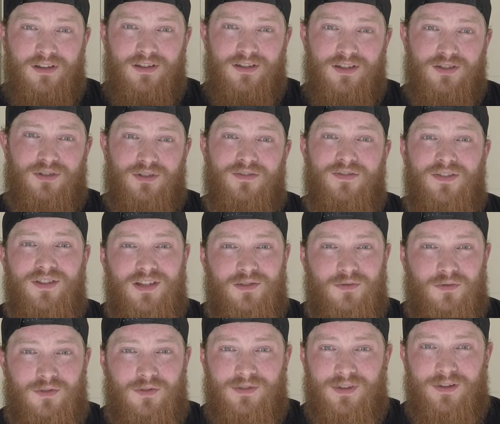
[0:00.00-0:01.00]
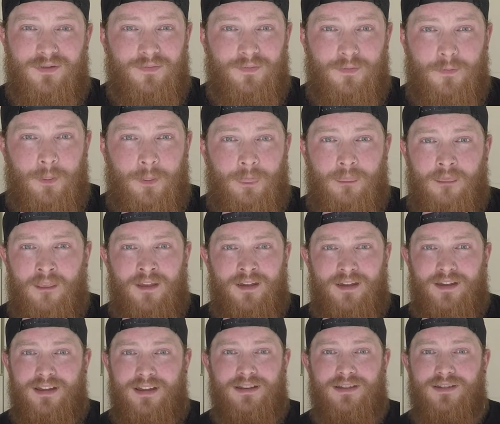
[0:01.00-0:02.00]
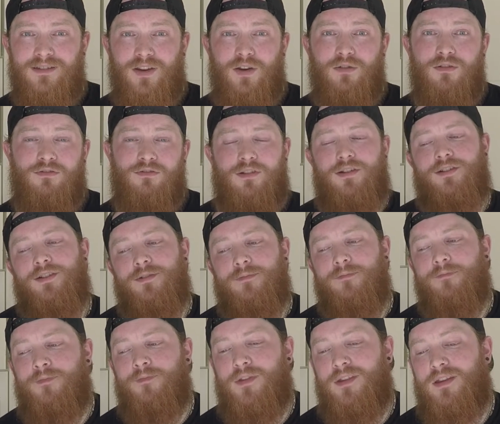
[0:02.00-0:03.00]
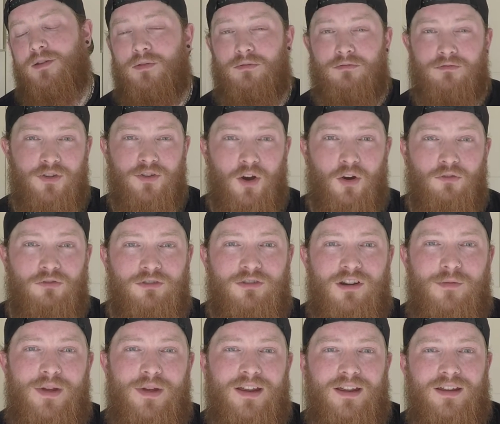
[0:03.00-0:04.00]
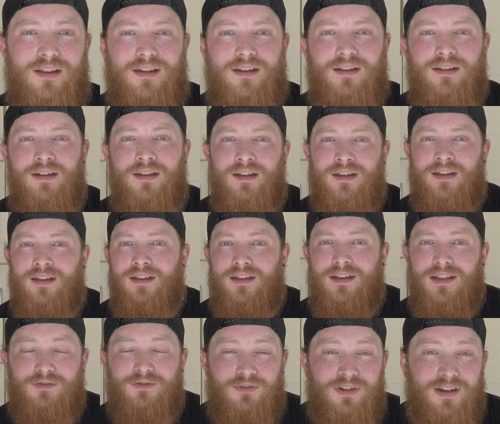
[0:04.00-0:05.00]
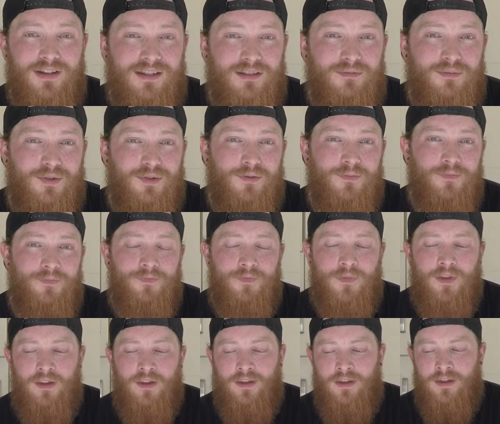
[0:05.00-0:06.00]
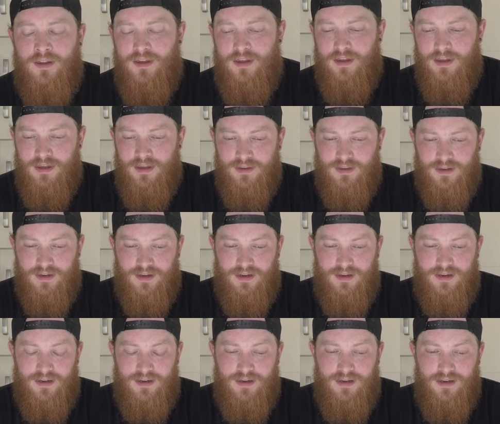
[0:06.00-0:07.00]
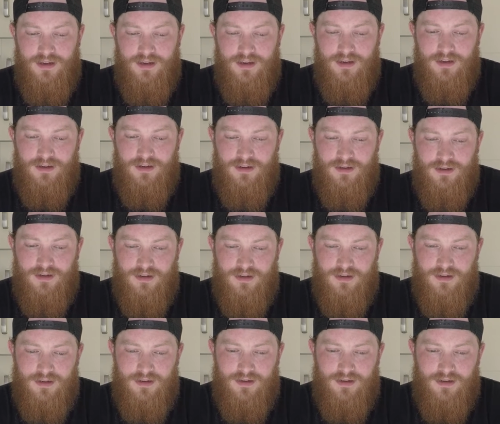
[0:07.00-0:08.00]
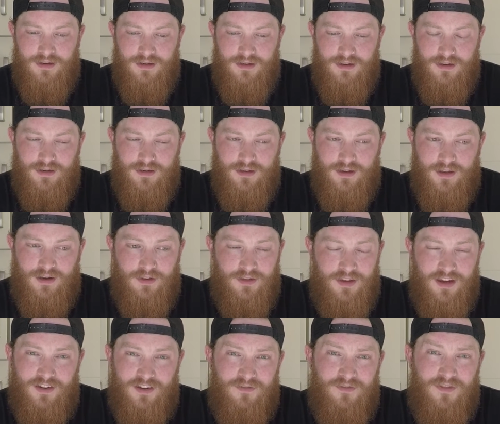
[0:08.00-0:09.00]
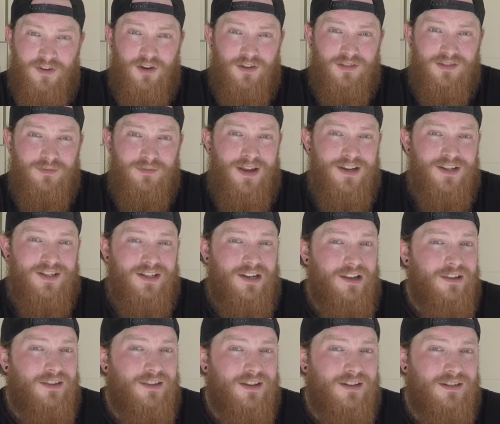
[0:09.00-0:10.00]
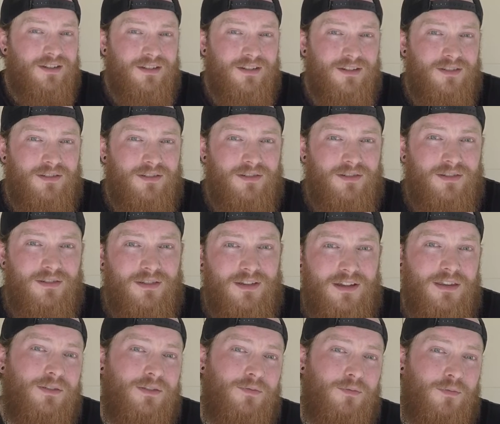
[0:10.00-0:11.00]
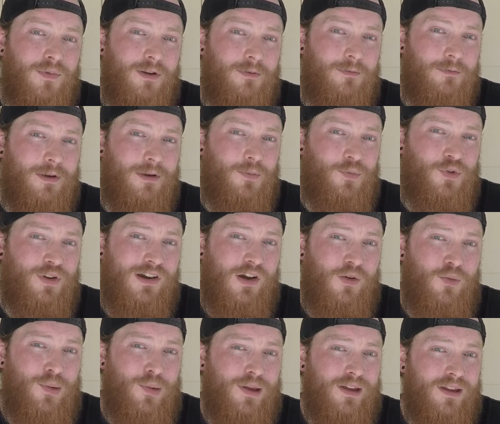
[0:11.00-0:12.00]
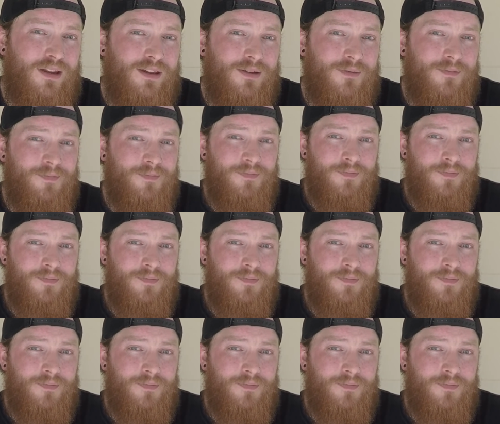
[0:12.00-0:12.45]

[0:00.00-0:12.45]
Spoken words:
straight fizzy water, it is so refreshing. You will not regret making it. It's really simple. I don't think I forgot to mention anything when we're out picking it.